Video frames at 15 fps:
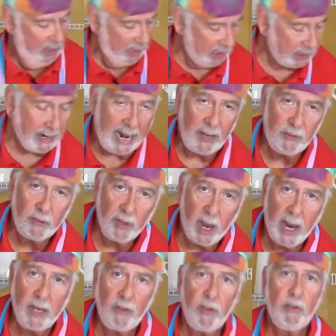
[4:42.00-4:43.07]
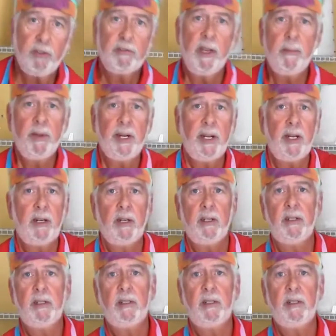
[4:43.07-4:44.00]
Class size is limited